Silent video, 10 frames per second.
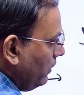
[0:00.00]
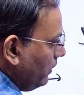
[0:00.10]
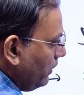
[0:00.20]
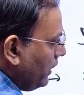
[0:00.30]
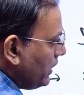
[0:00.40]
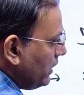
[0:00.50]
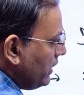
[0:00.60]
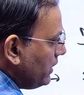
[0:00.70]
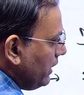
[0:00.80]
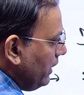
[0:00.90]
This
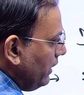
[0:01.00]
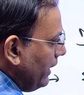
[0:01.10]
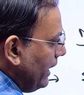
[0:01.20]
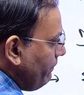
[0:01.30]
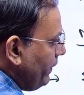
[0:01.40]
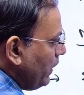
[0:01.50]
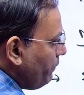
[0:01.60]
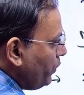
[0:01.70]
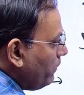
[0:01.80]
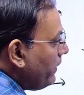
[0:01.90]
is the IP of
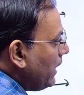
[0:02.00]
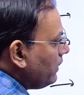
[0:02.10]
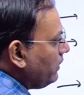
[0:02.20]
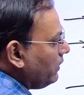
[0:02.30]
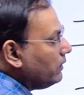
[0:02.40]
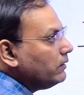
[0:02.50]
your Bharti,